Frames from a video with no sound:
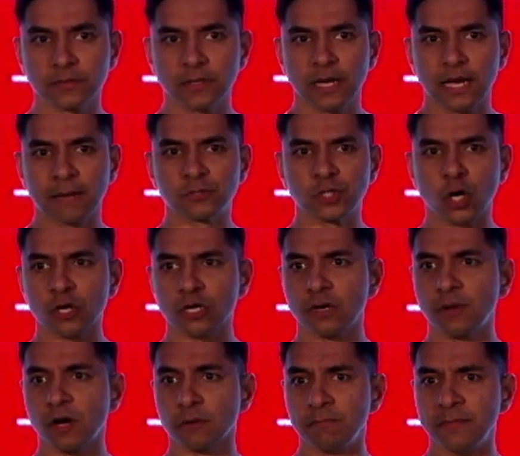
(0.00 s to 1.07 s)
I'm talking
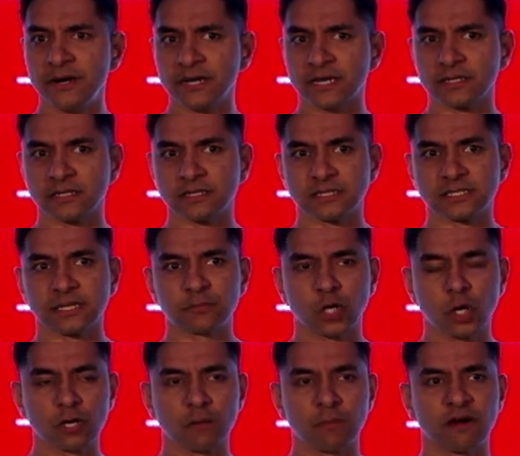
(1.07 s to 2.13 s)
about miracles. I'm
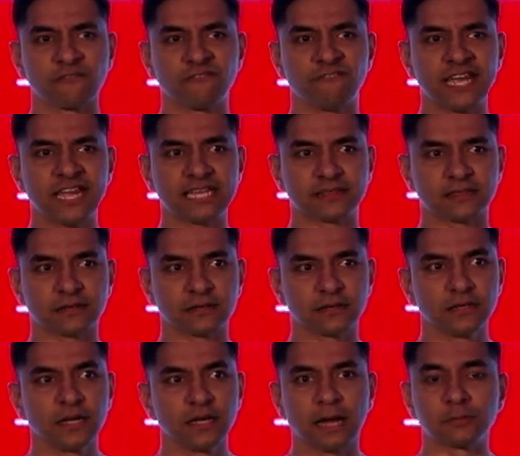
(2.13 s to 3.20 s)
talking about faith.
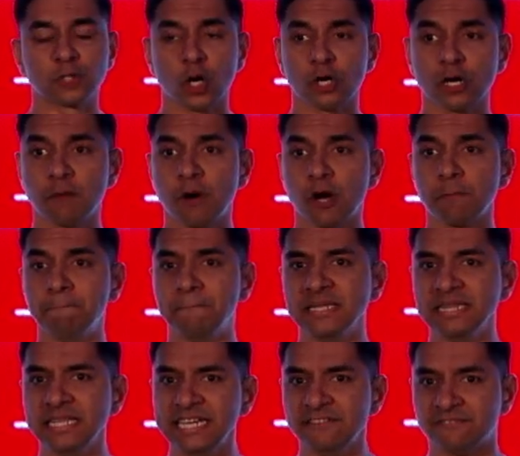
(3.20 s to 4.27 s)
I'm talking about
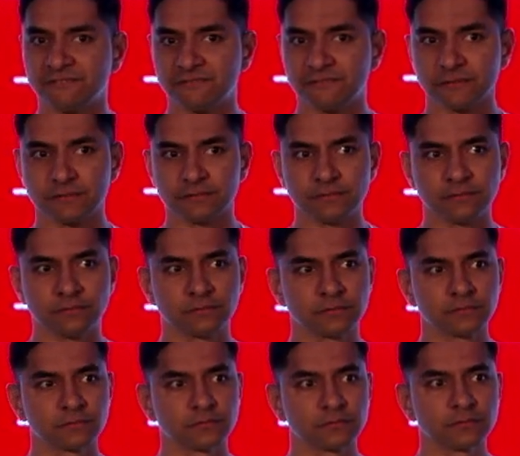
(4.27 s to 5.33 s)
belief.
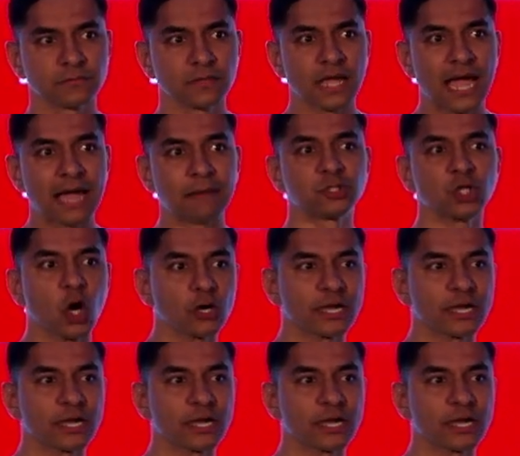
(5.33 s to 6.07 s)
I'm talking